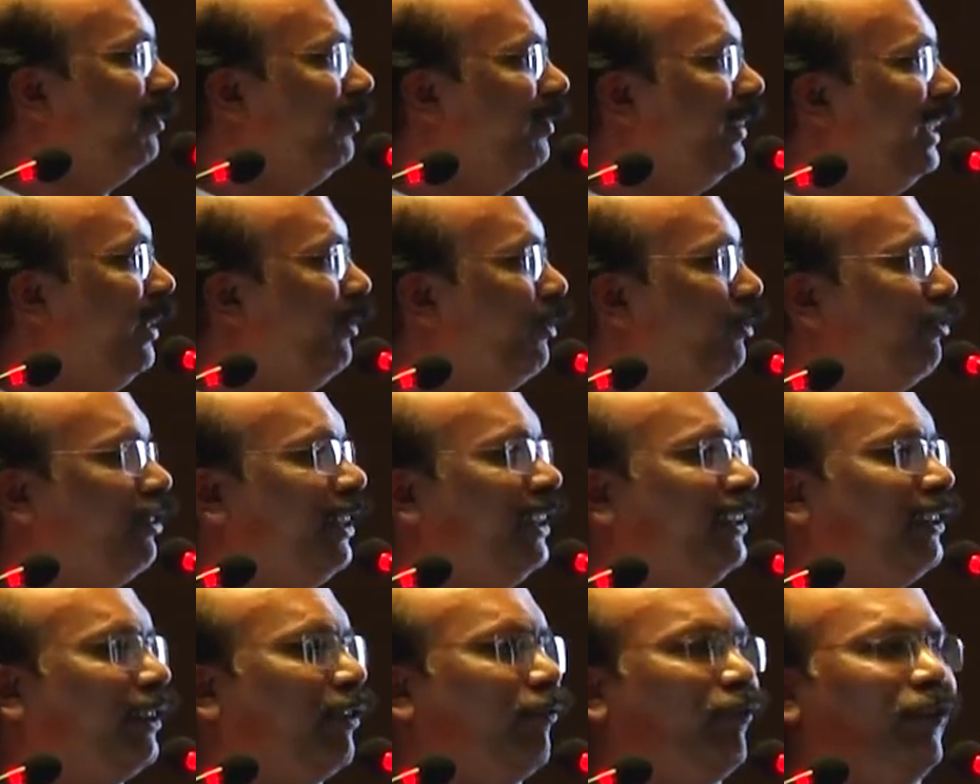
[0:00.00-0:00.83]
They have a
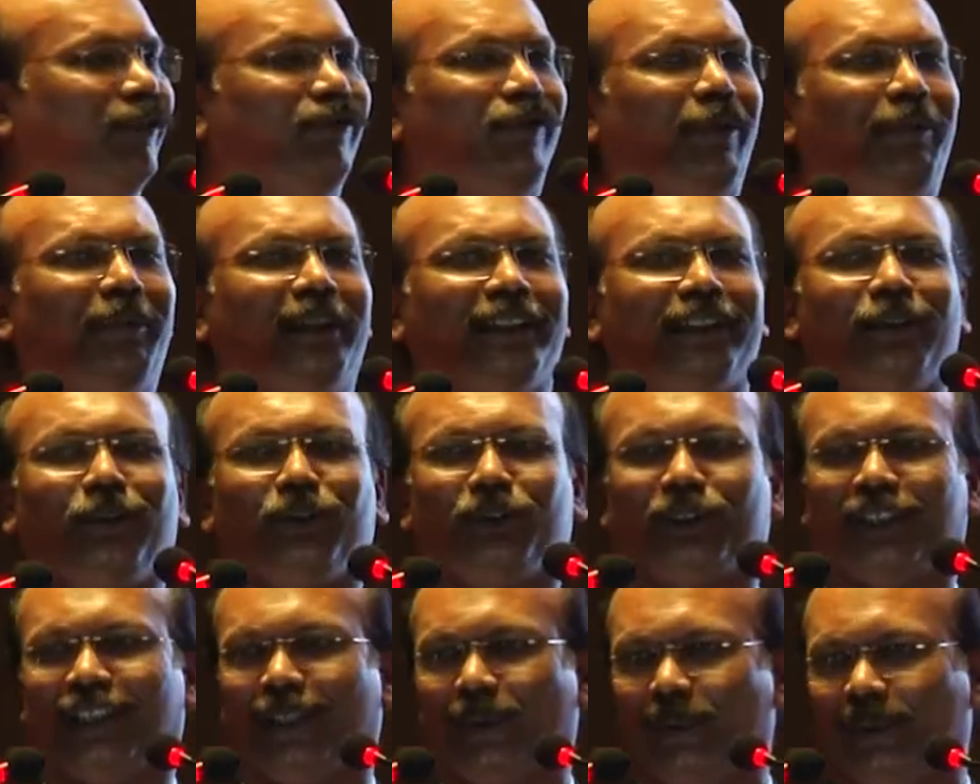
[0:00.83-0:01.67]
treasure of information to
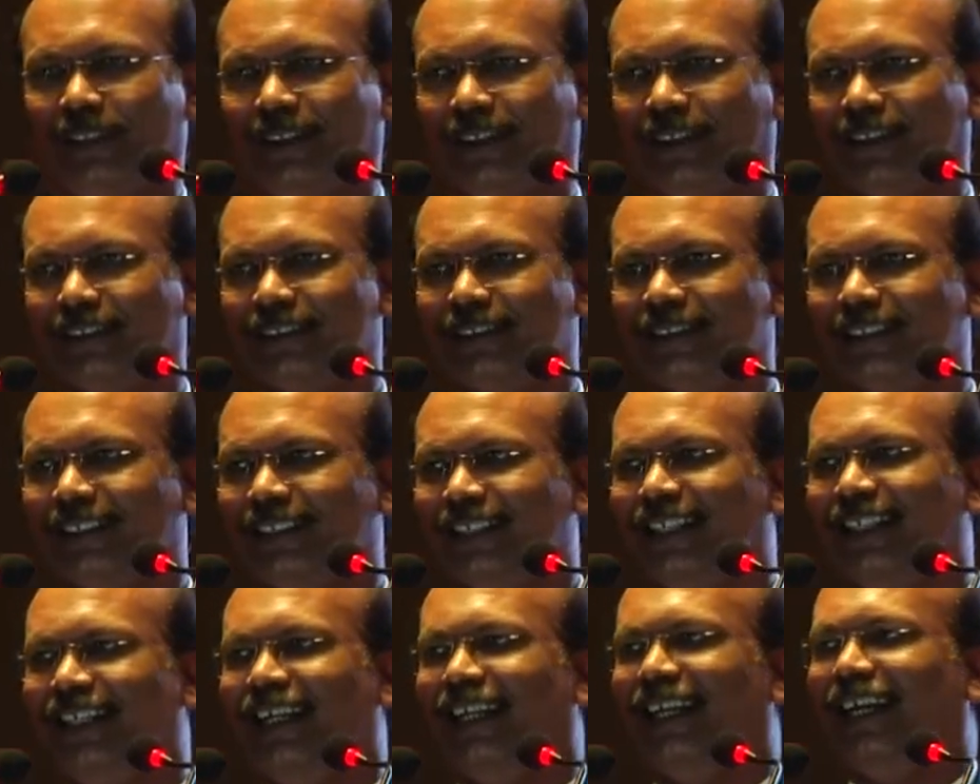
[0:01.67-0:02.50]
share with us
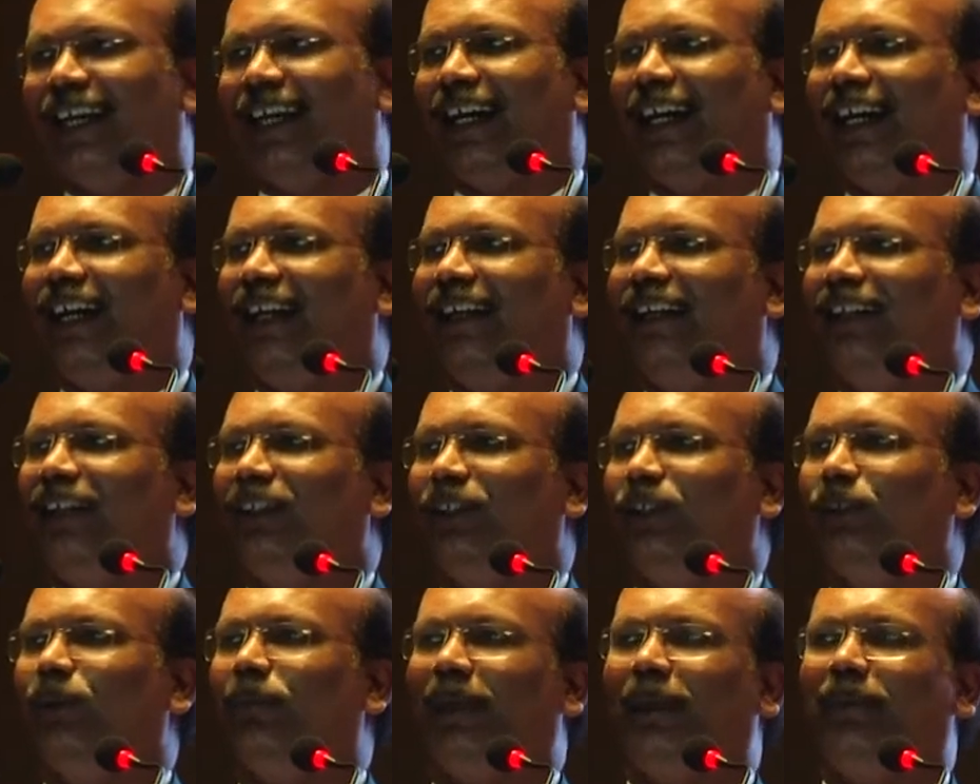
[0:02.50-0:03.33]
and
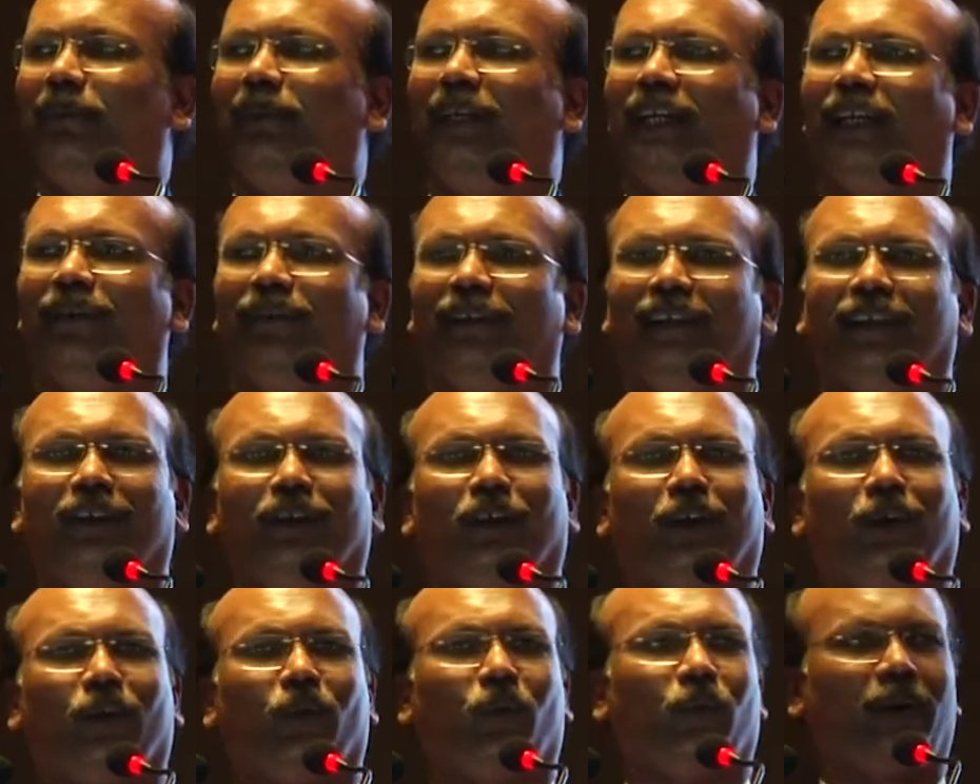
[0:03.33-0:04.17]
you might be having a
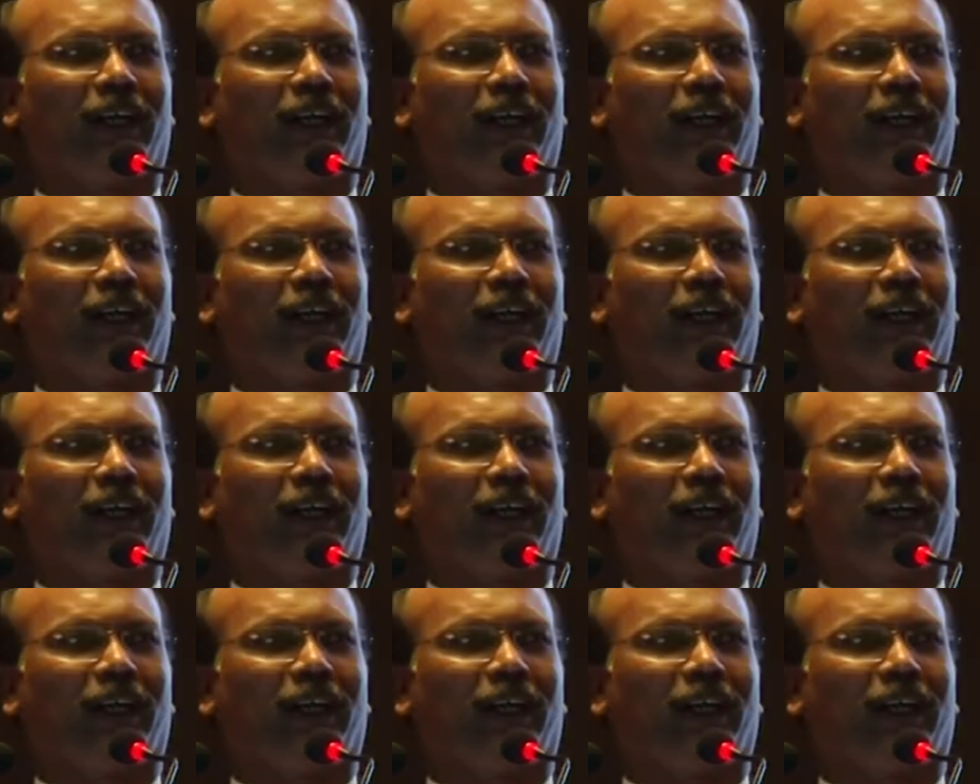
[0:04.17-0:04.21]
lot of